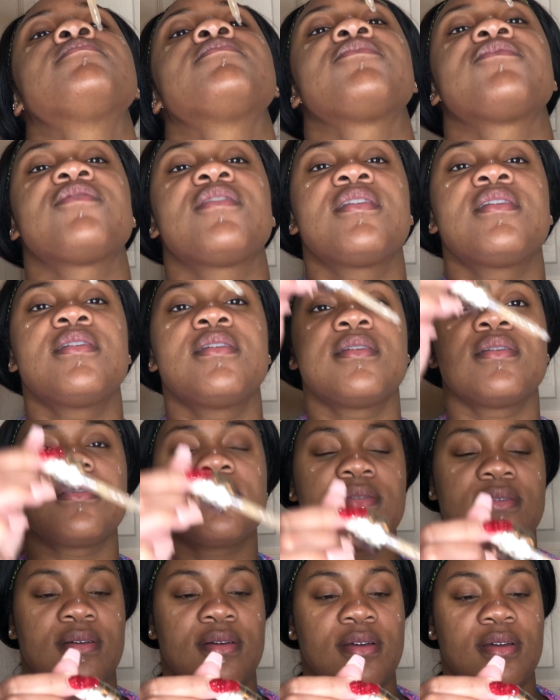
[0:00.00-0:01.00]
five,
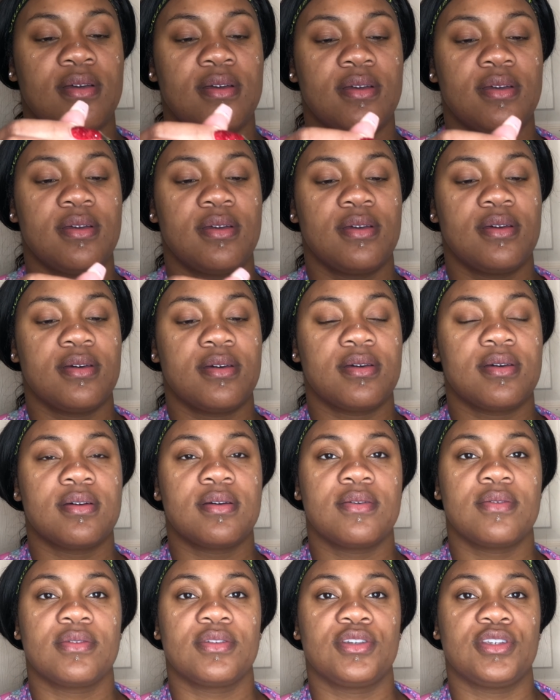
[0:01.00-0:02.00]

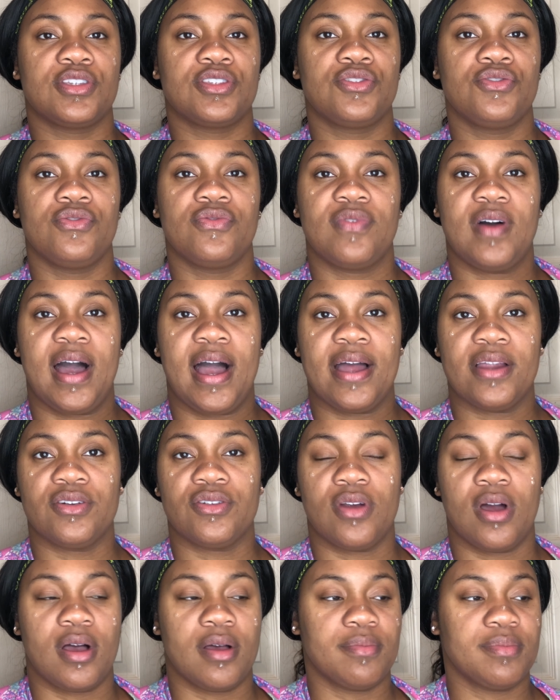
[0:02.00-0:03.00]
just do five
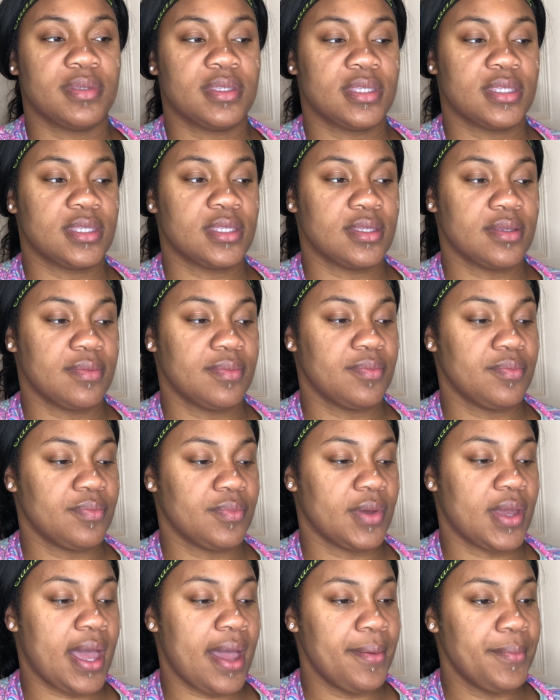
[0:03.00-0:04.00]
drops,
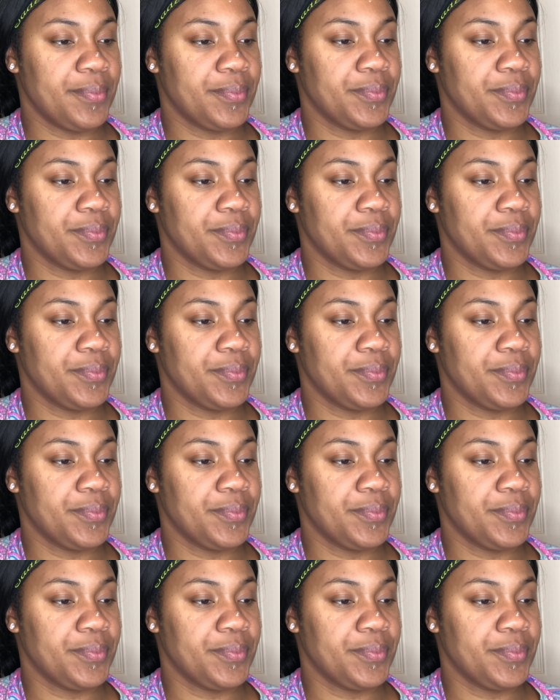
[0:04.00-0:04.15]
okay?